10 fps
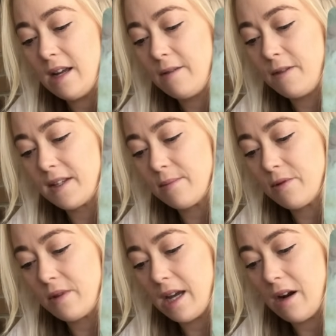
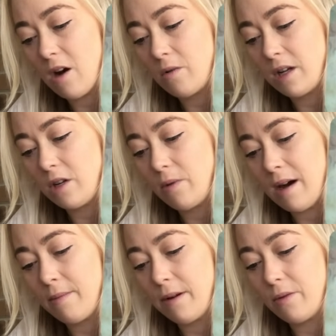invisible yet holding you
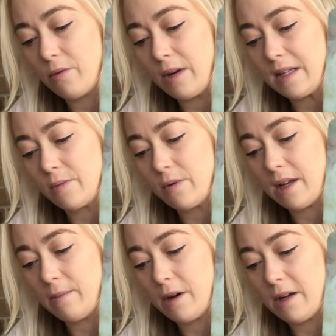up and always
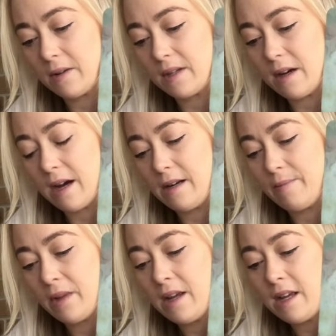walking by your side.
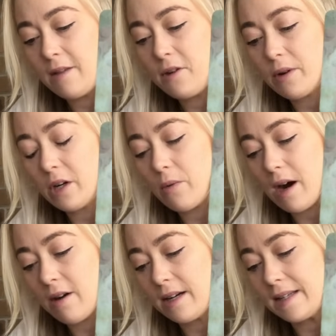If your
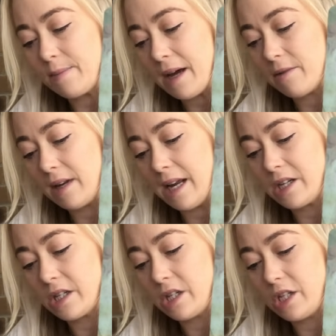inquiry is about a
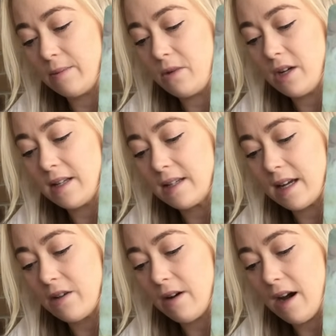relationship, you can
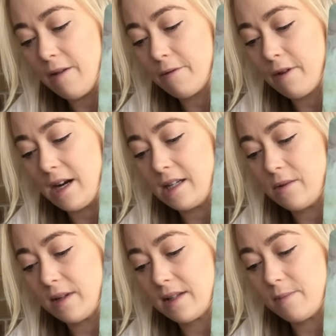set your heart free
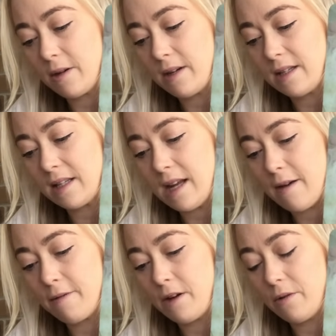to experience
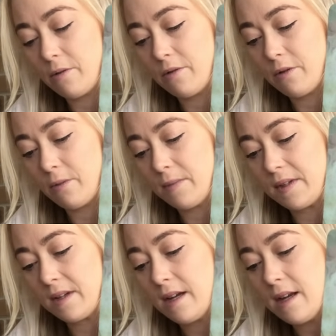love in all forms.